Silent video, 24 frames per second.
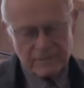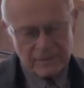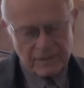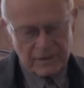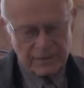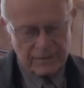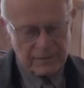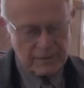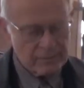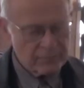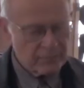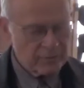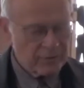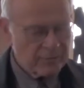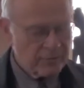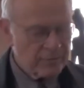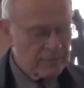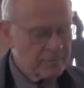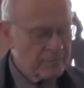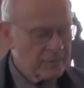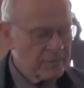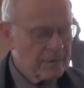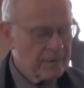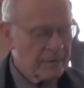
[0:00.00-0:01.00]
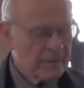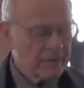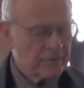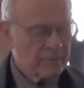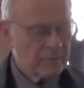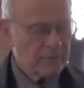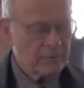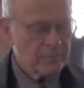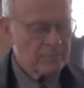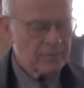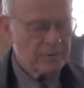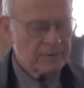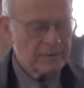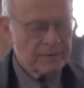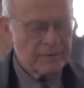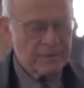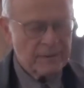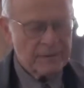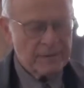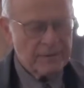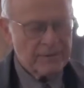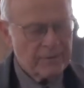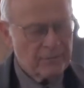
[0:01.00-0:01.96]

A number of them were built.